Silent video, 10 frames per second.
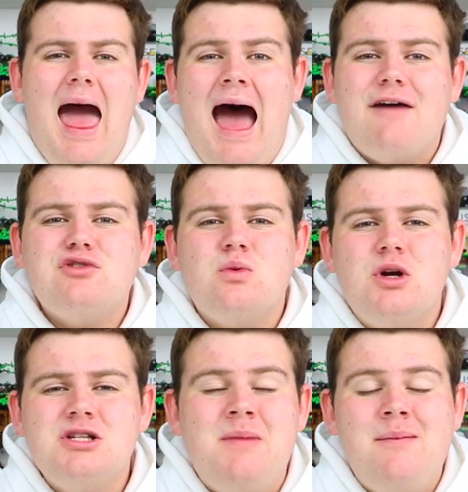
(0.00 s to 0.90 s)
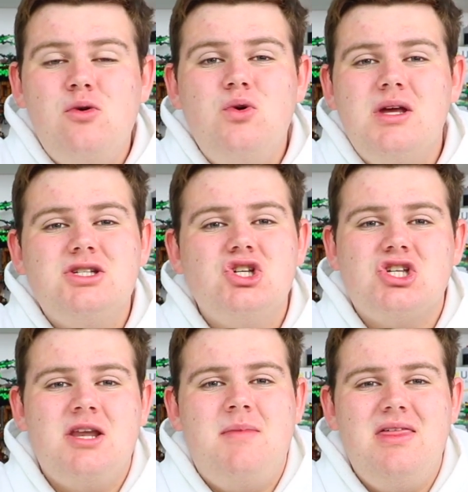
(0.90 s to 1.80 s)
afterwards my mood is
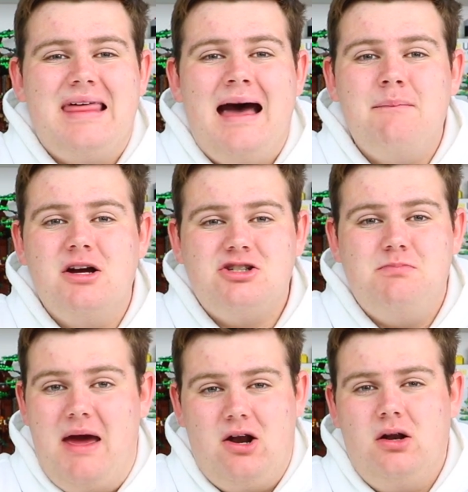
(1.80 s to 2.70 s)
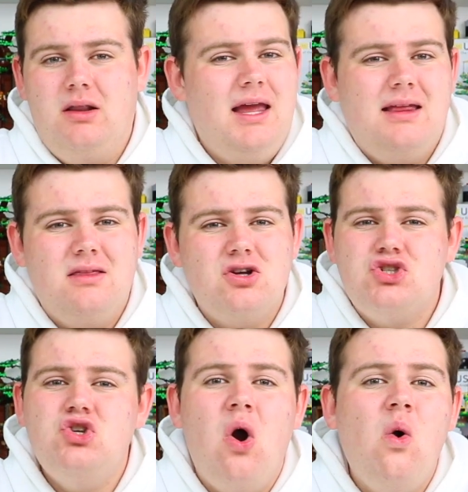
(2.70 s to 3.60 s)
just going to be that much better. Like
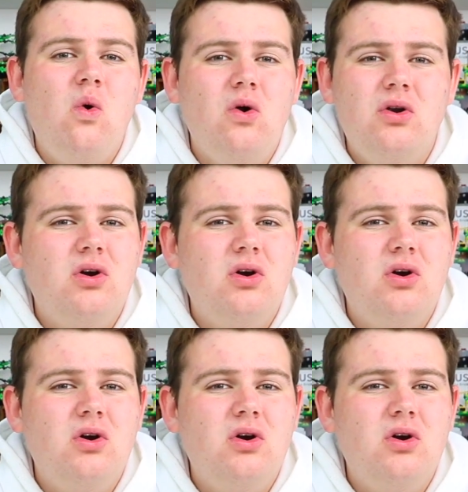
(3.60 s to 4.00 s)
there's no,